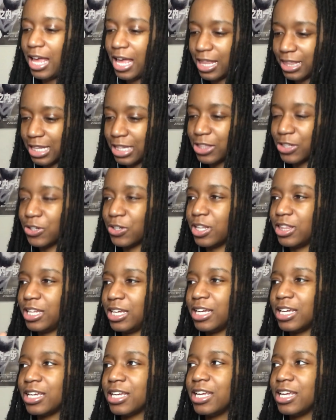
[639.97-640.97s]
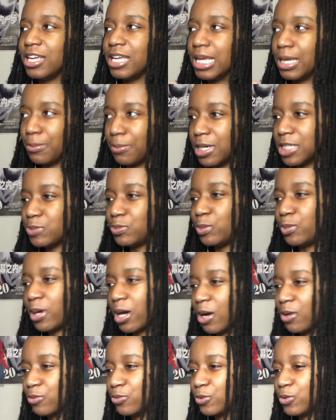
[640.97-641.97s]
and then they're gonna think it must be
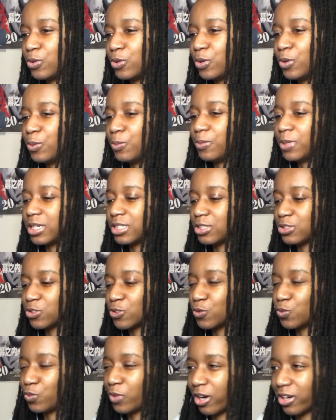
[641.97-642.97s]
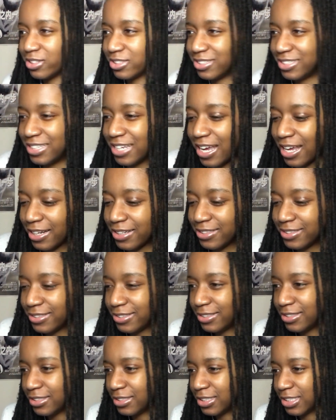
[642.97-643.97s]
powerful because it's so rare to
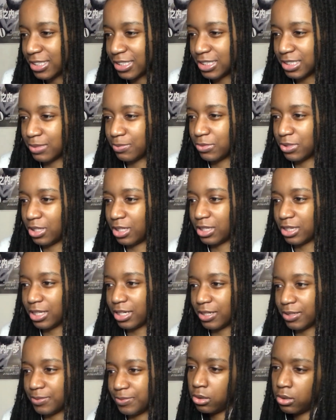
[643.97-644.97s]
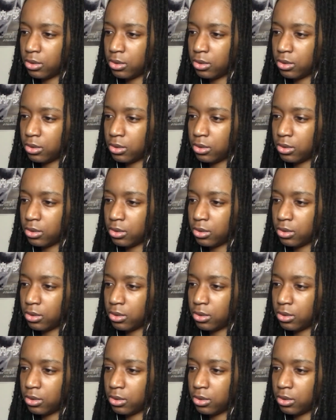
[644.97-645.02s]
get something like that.